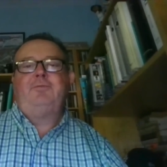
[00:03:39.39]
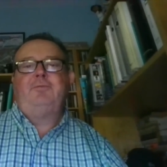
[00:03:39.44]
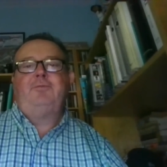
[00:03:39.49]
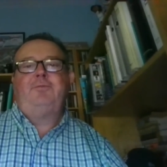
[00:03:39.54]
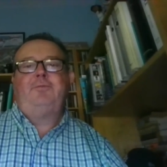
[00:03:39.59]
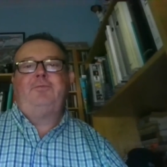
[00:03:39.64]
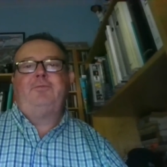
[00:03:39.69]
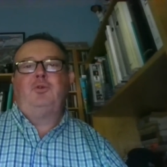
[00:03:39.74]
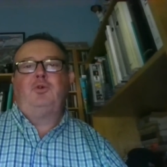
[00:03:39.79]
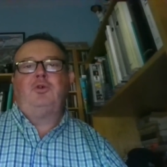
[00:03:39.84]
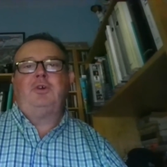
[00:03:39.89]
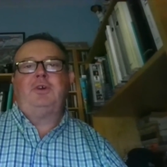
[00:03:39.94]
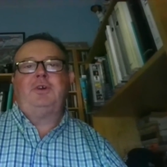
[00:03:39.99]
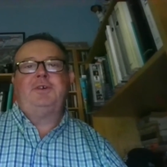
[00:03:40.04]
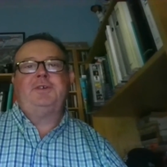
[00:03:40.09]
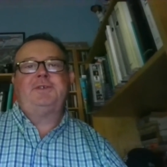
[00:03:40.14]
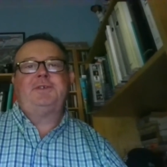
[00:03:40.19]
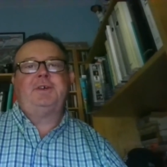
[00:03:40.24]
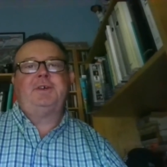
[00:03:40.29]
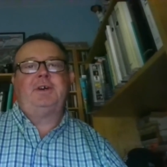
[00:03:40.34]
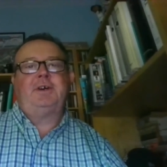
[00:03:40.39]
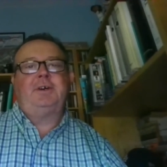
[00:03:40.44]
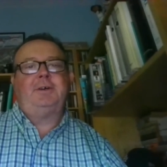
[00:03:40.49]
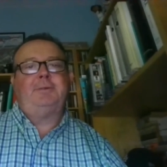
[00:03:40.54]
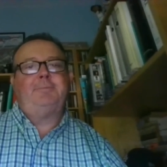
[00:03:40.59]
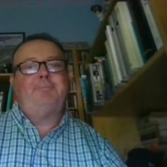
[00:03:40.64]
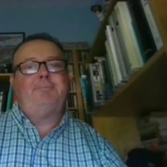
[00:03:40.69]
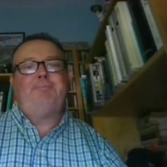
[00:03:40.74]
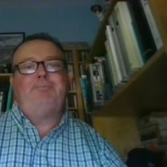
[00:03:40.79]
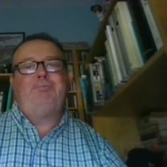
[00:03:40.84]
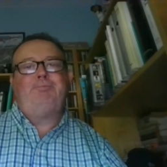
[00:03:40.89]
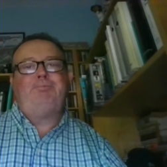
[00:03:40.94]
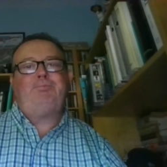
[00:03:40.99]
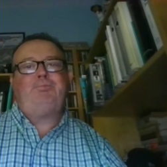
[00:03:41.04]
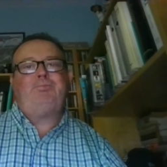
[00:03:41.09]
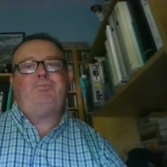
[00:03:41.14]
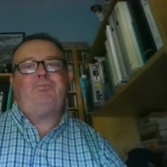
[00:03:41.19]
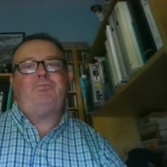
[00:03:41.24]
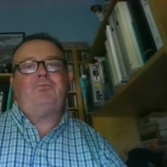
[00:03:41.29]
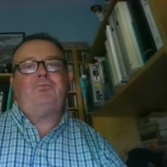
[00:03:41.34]
Florida's
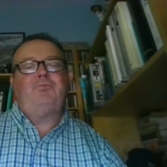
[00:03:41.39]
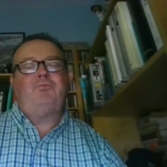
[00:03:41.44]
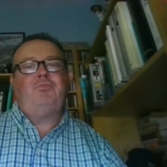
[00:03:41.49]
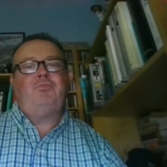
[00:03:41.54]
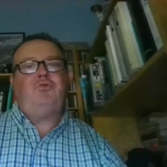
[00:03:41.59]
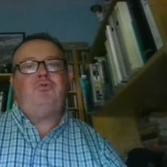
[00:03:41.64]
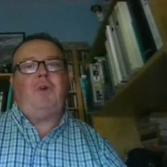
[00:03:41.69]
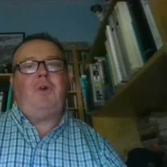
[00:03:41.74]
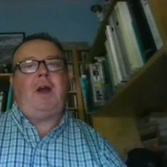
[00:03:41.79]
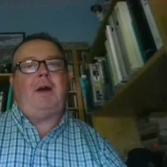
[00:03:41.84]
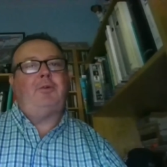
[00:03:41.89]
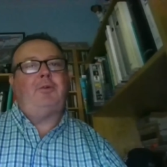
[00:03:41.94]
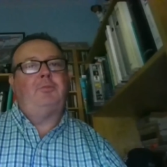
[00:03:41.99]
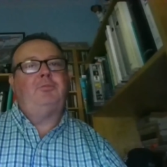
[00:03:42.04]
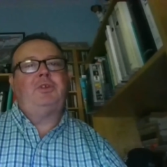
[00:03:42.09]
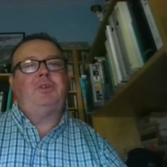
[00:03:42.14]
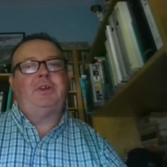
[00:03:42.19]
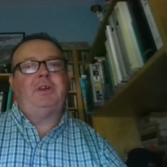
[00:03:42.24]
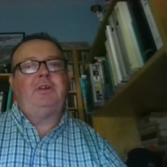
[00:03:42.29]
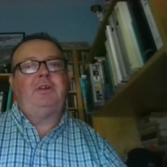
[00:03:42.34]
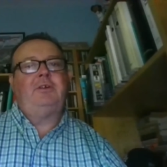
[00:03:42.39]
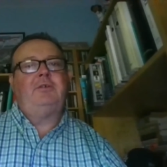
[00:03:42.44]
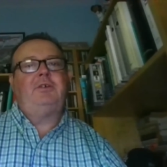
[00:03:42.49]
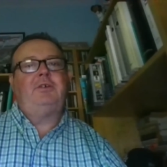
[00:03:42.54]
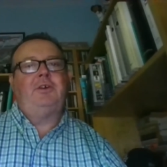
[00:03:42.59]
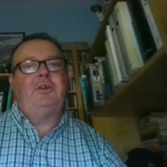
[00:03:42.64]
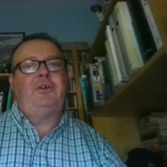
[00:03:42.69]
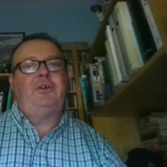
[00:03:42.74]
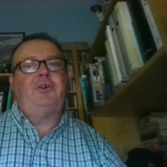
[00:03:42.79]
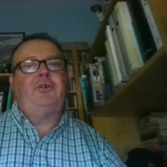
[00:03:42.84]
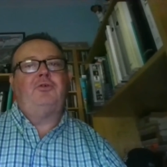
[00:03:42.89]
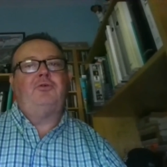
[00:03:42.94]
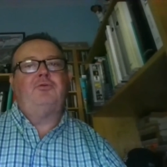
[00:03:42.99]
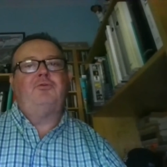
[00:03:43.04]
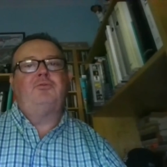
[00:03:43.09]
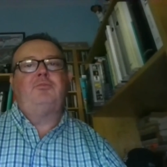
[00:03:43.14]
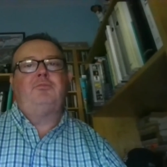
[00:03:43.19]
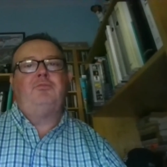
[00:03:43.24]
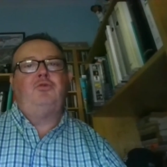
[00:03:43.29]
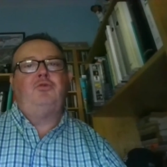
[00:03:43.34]
probably,
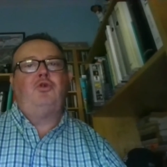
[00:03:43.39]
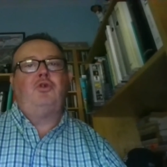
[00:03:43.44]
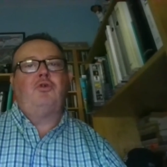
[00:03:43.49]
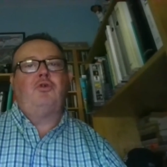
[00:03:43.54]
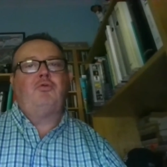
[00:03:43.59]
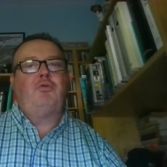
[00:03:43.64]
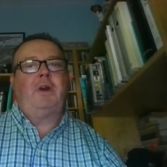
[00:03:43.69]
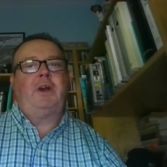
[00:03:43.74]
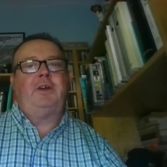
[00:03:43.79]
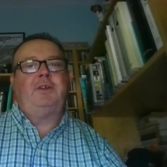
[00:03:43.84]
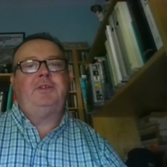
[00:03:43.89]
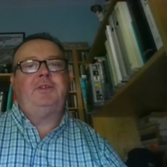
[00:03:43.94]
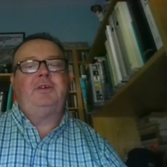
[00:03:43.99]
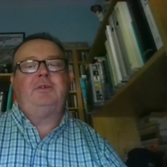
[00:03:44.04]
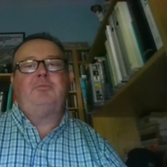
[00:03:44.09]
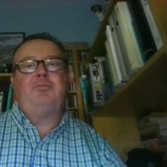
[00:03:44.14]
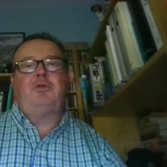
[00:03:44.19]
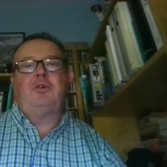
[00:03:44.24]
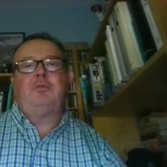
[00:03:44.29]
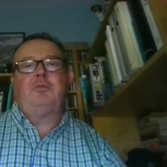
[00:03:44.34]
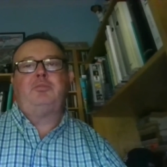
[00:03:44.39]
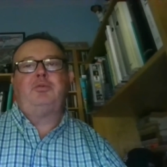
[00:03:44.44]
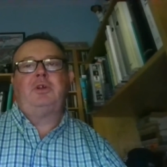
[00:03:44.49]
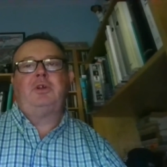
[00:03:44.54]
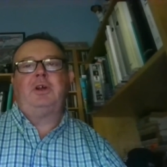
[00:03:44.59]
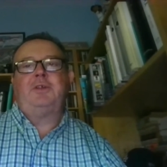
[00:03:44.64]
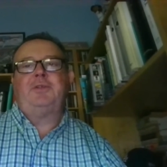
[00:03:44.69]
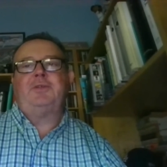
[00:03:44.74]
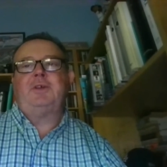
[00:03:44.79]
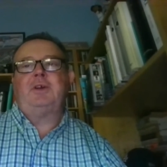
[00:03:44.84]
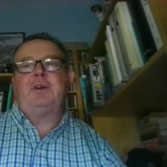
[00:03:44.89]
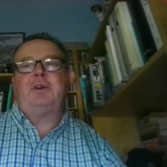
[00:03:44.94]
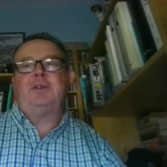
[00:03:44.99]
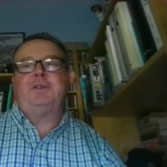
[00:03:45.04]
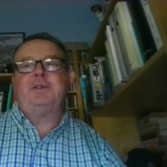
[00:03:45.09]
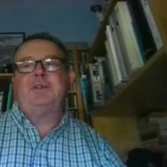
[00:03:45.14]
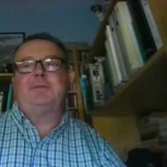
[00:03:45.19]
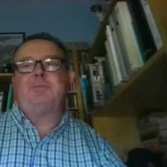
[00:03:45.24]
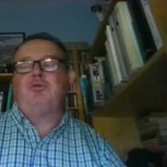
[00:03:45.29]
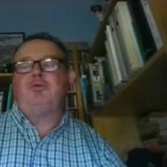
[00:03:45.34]
more red than purple, I think, at
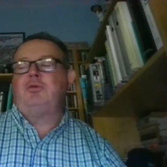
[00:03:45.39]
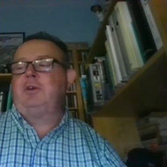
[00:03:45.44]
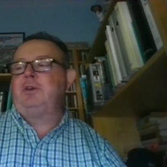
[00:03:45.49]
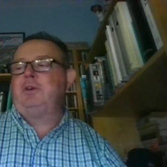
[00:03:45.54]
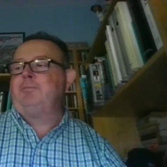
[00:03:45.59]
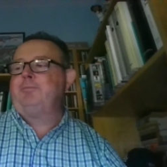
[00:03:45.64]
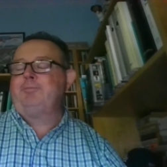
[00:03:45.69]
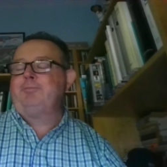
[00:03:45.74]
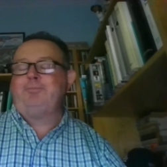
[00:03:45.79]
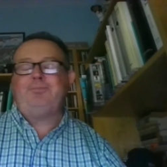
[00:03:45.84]
this point.